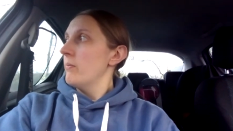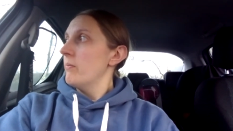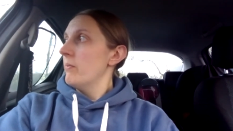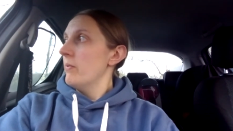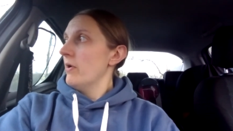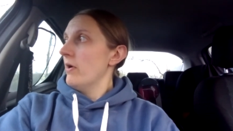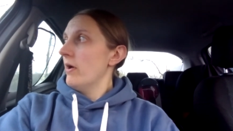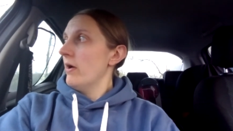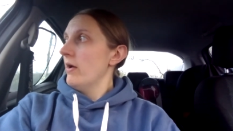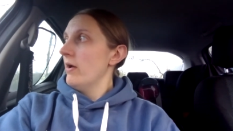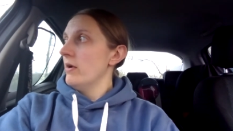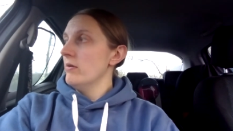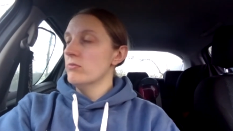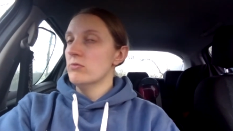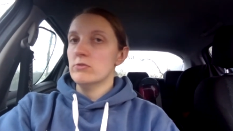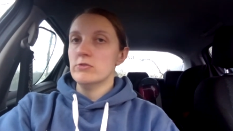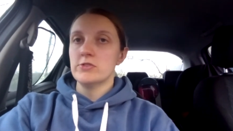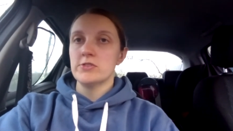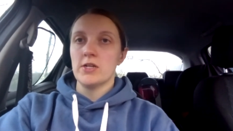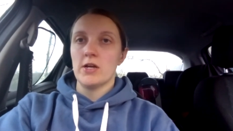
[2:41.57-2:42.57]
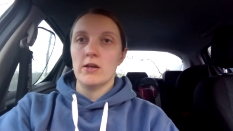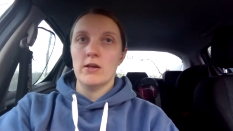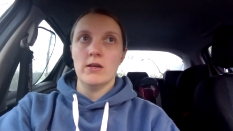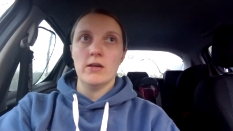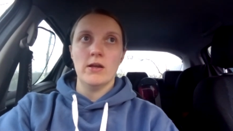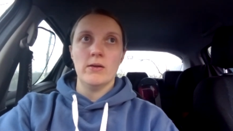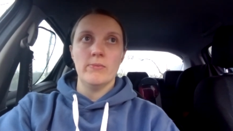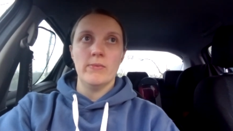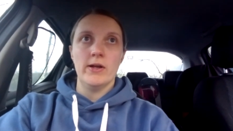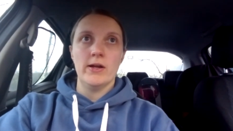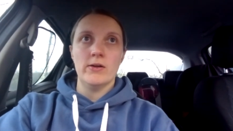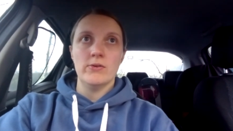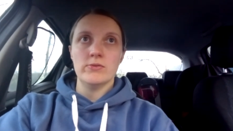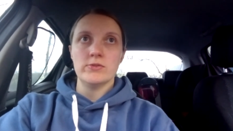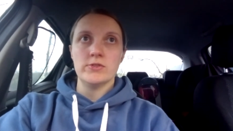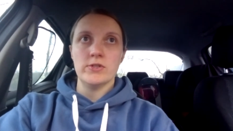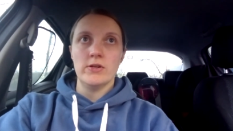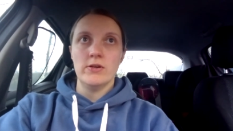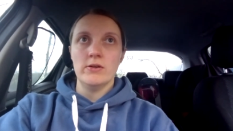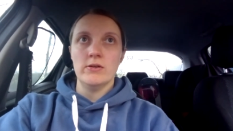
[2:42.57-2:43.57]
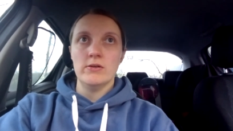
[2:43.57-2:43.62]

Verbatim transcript: But everyone's turning up now, so